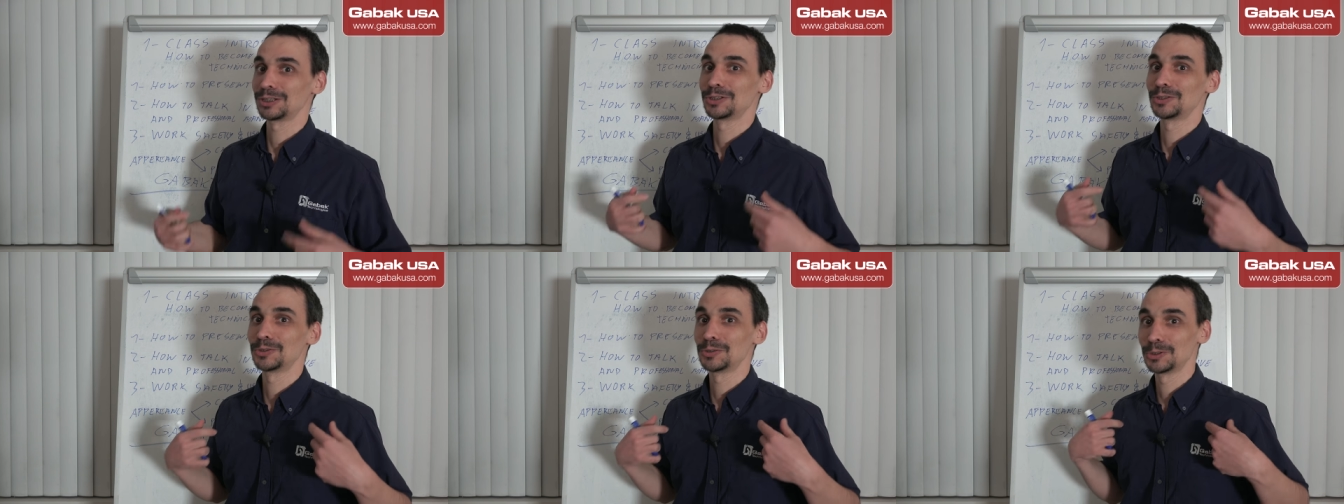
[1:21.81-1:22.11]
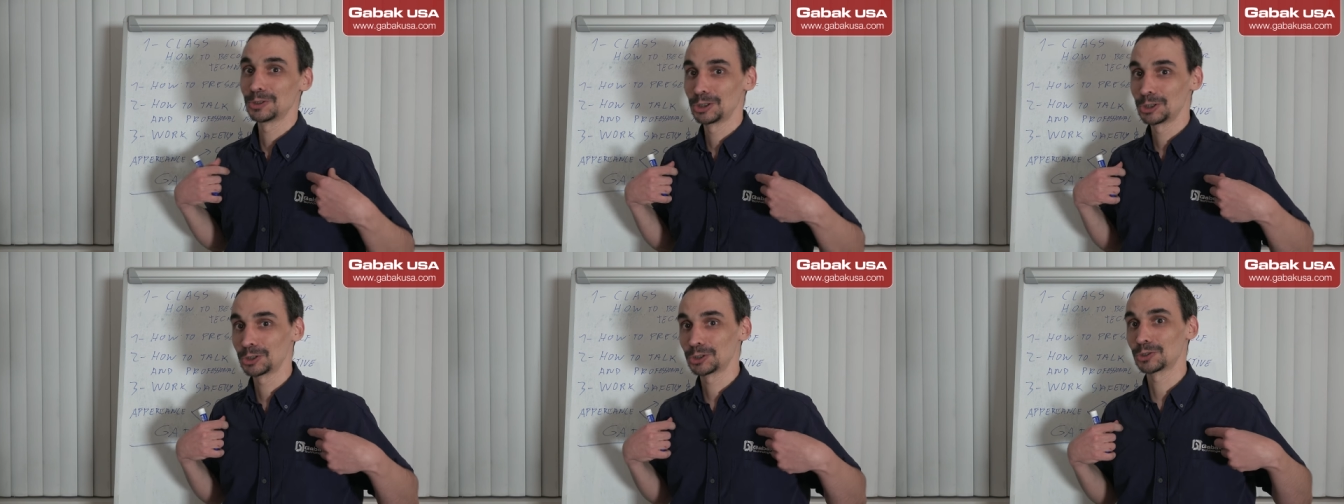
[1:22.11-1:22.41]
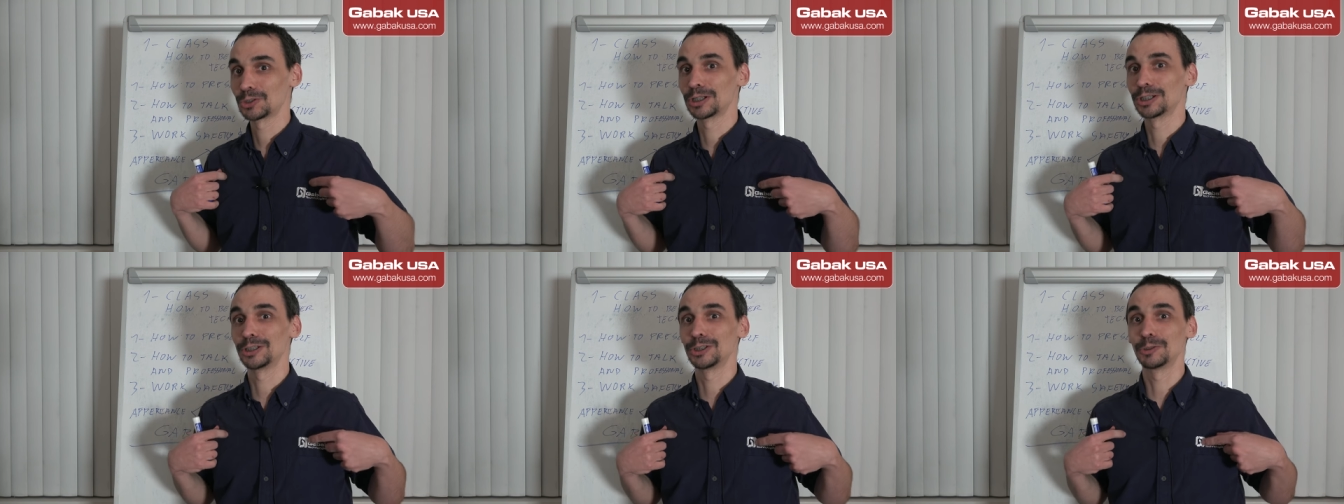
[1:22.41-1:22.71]
you
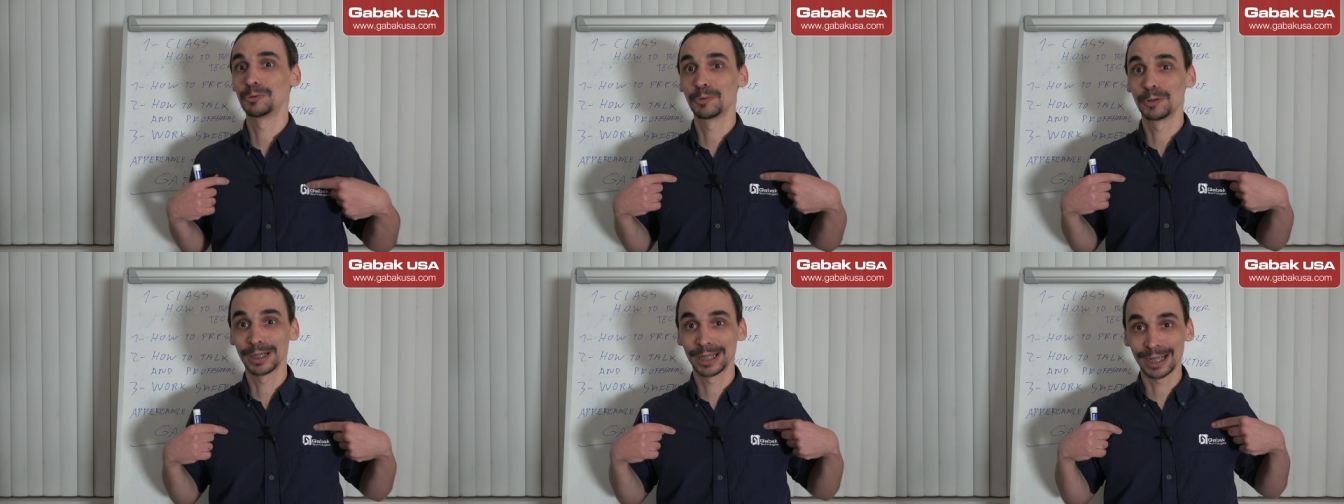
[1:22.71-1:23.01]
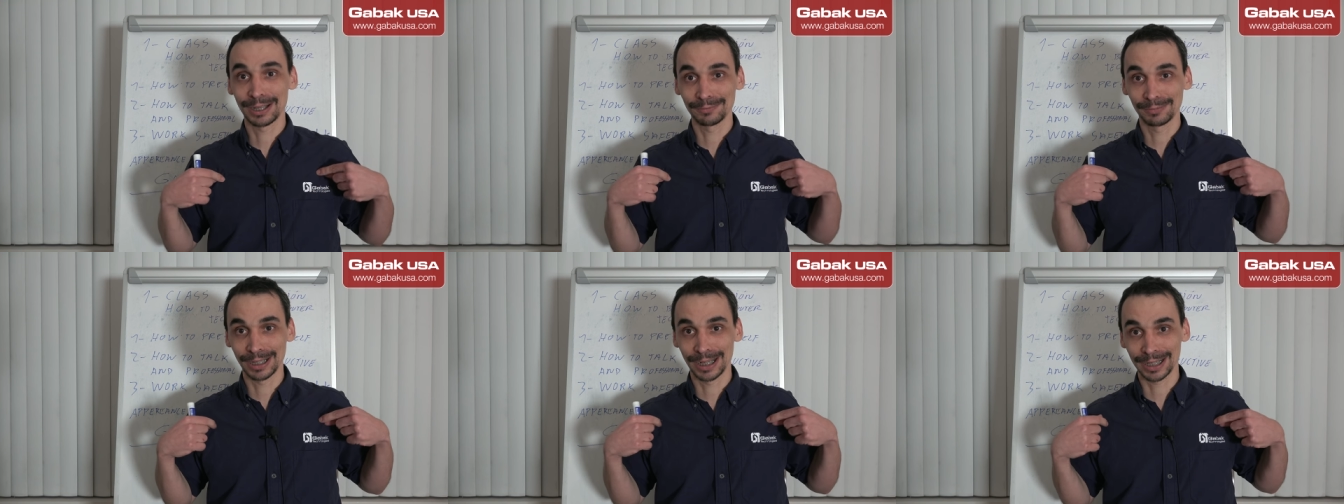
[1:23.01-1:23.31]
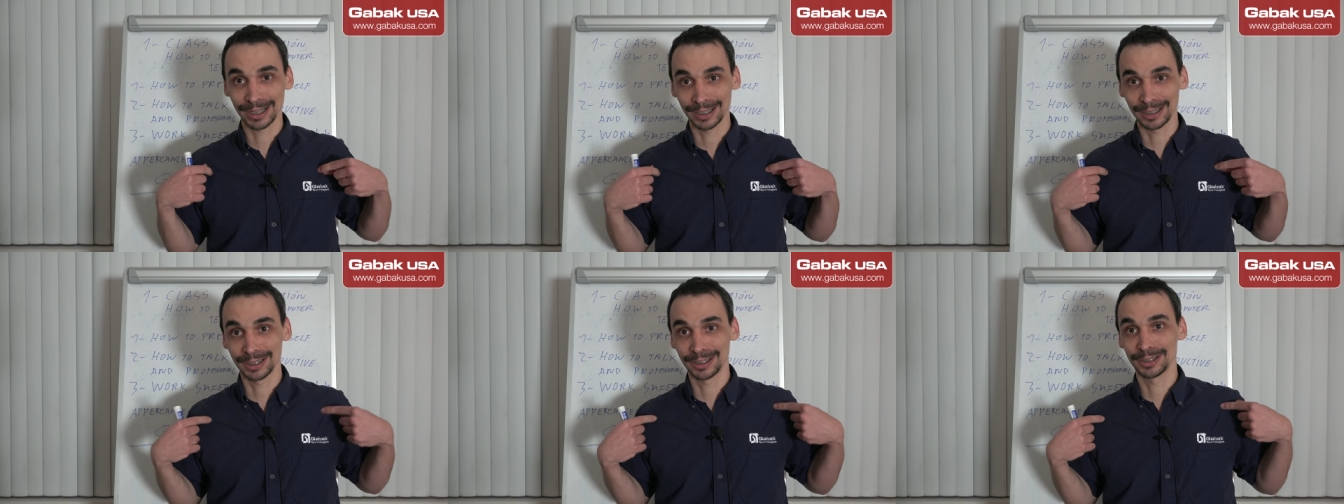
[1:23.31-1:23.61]
usually you will have
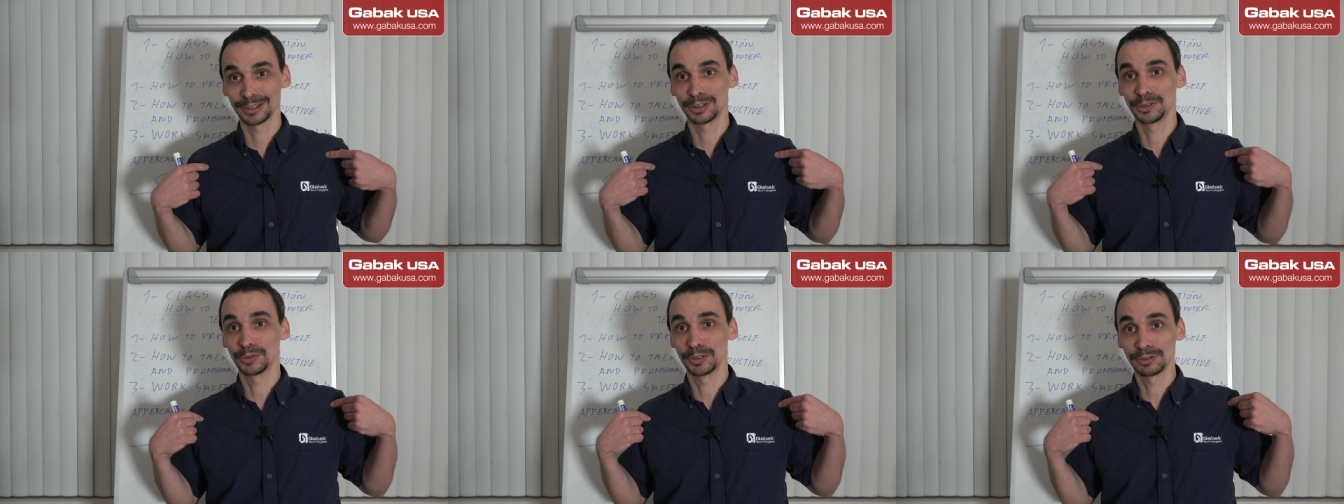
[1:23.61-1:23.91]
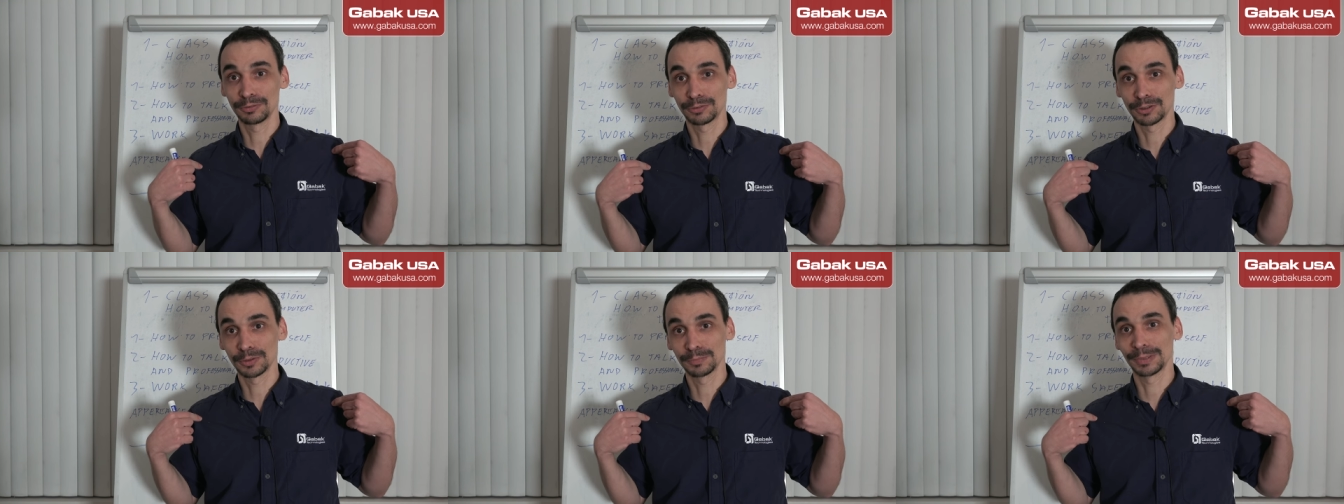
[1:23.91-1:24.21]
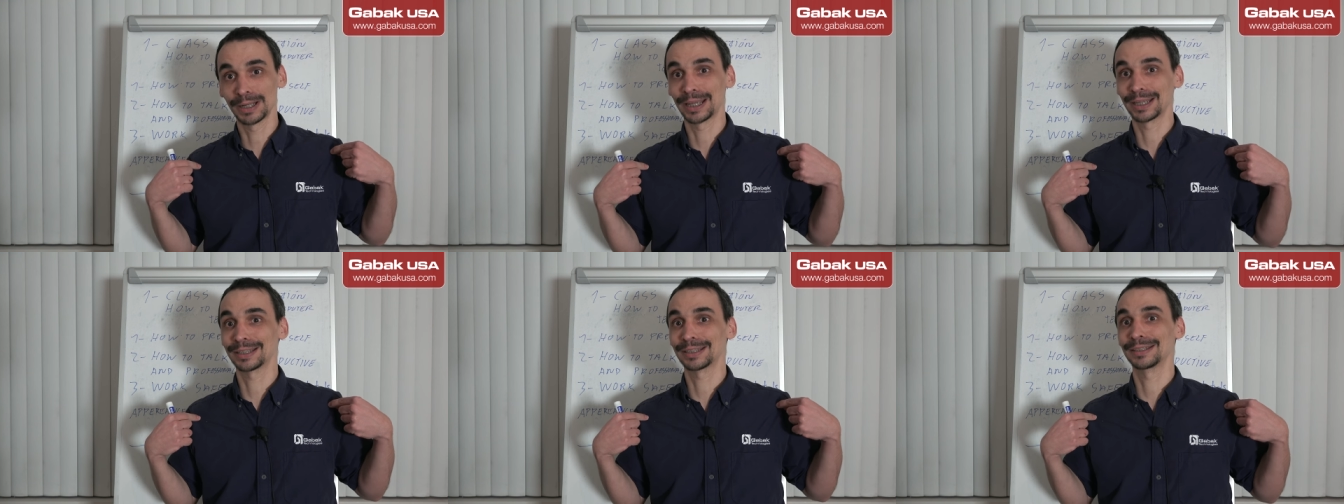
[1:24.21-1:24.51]
like a uniform
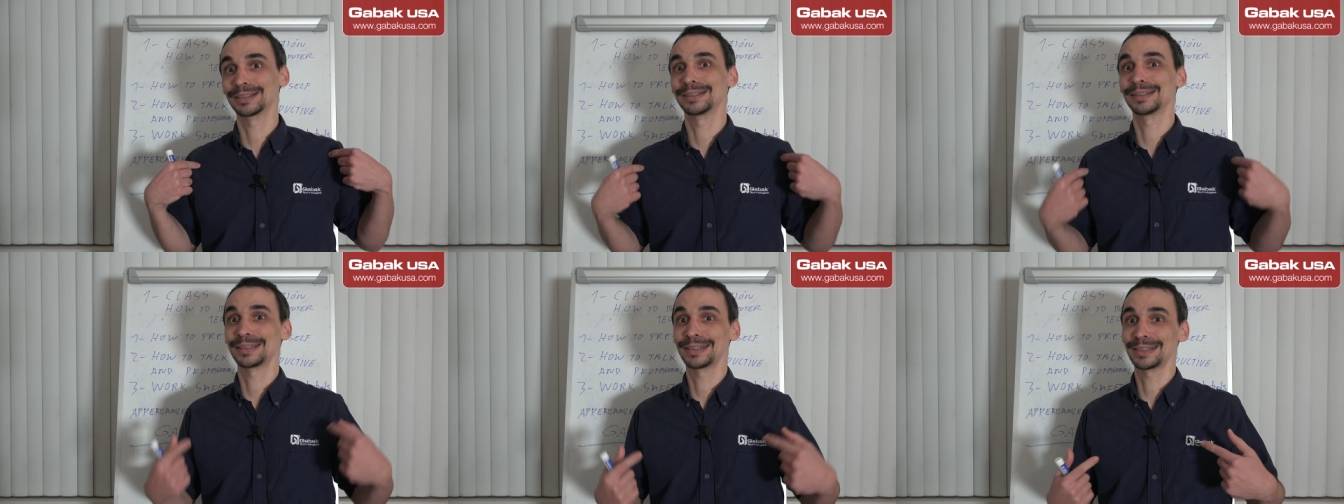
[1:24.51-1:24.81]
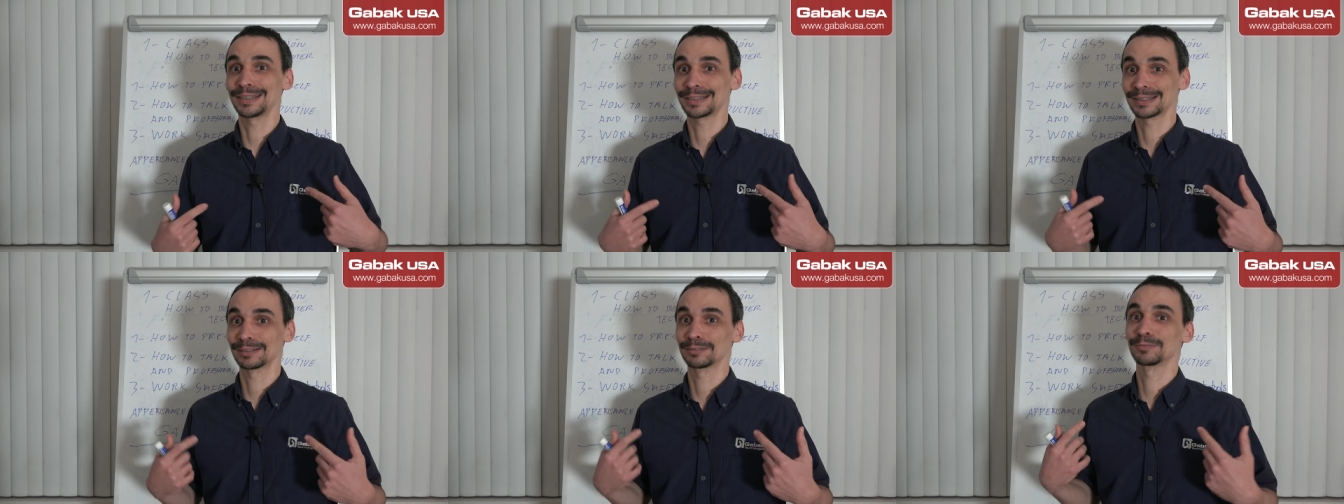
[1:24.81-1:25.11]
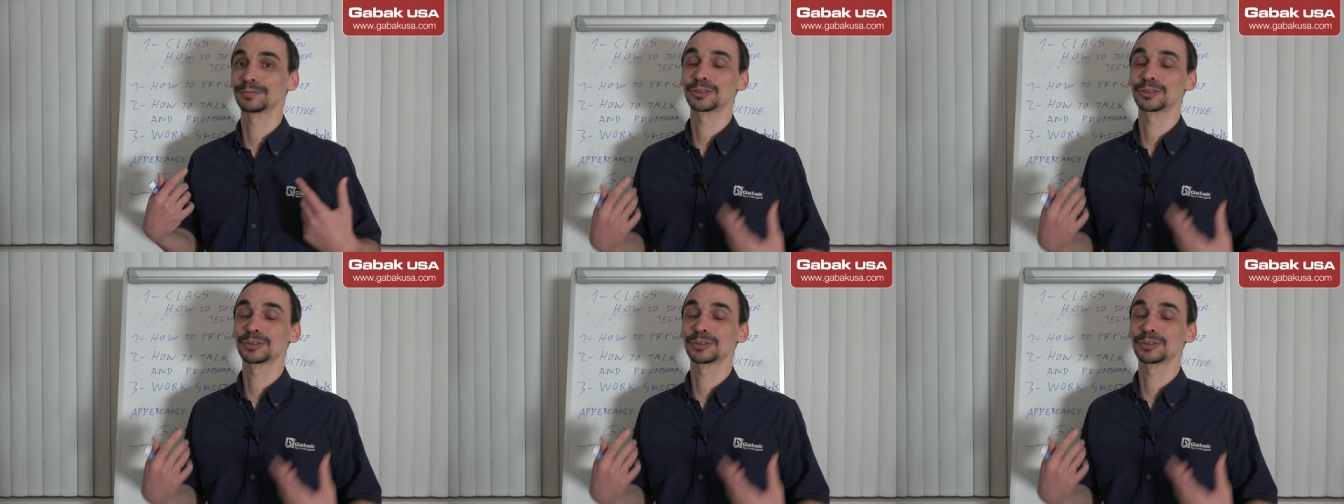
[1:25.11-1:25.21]
like this,